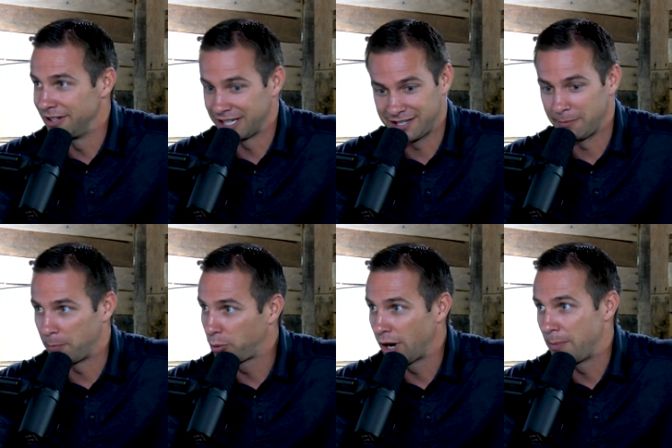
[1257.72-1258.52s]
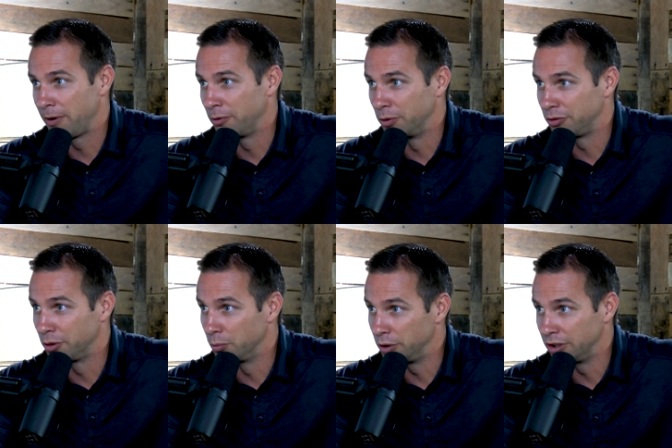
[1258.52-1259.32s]
next time I prep, everyone's
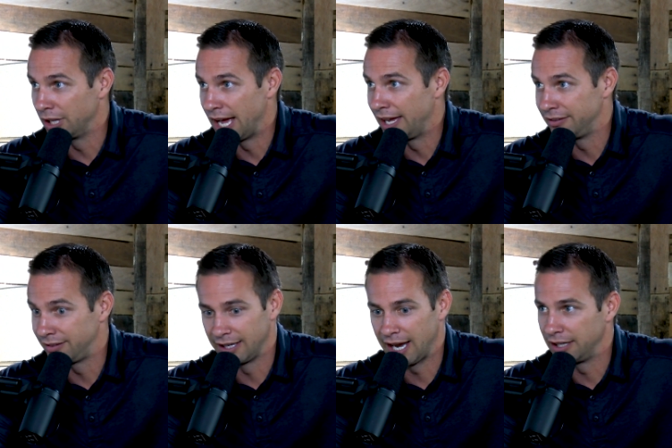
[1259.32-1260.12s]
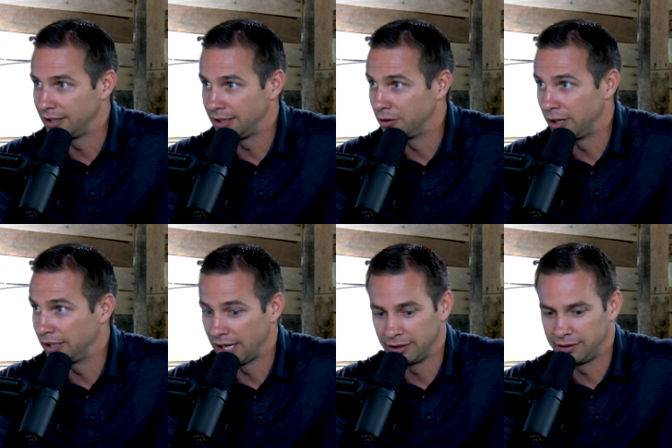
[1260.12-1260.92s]
going to realize that I, you know,
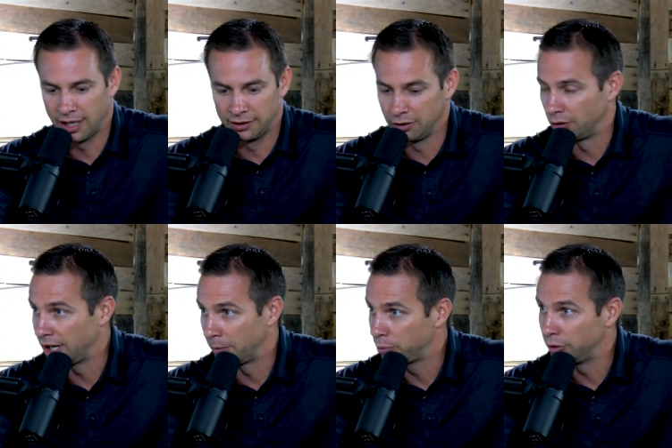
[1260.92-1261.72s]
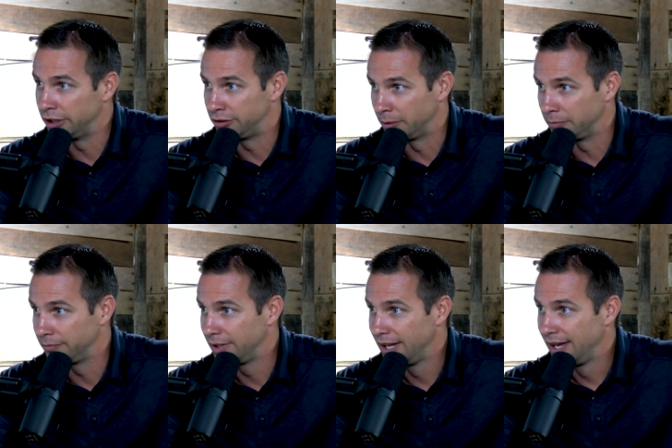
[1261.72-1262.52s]
I, I, I, don't know how to preach. I'm
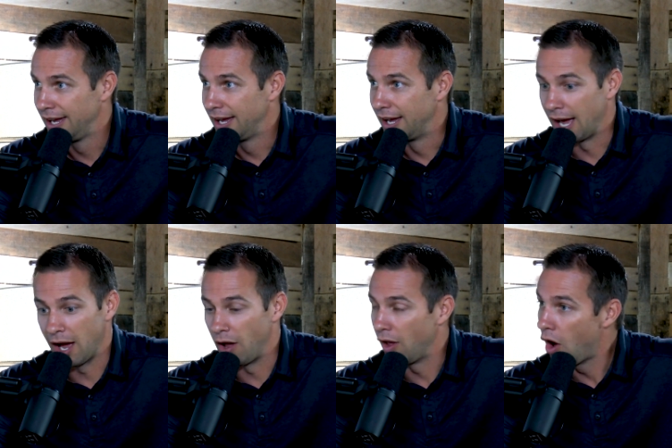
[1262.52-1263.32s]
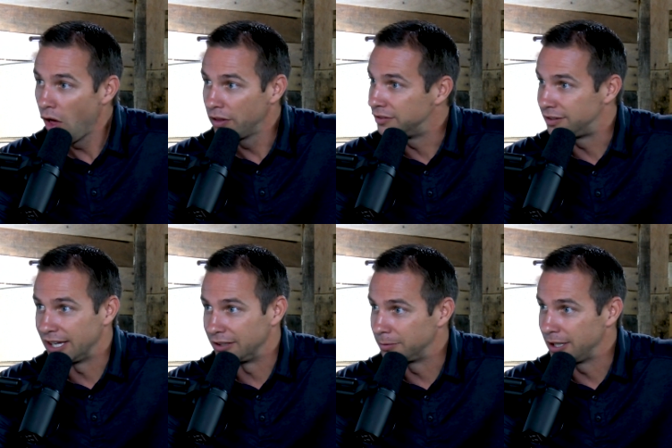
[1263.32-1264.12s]
mm-hmm. I, all these
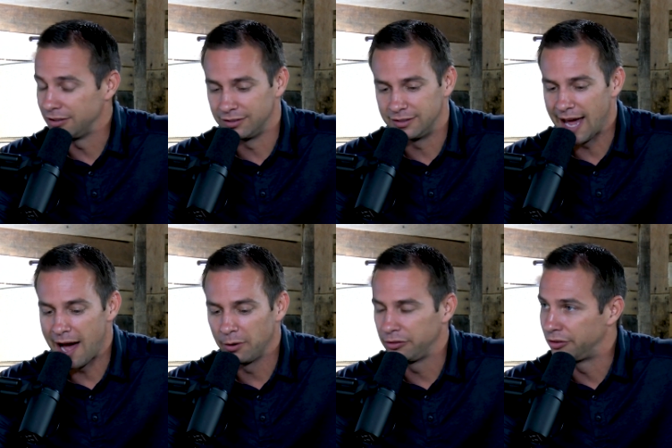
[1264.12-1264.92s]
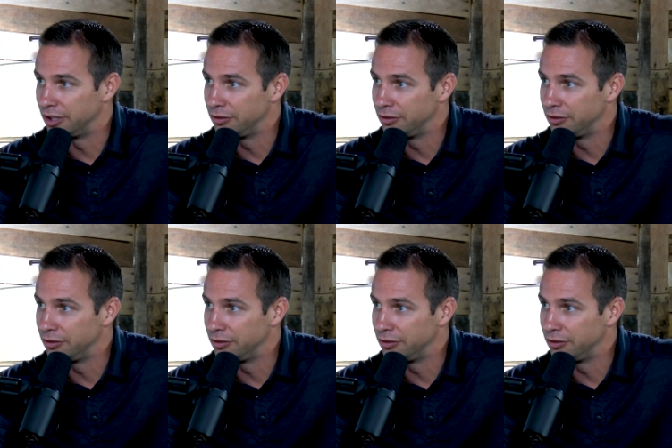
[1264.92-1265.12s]
things, man. These doubts and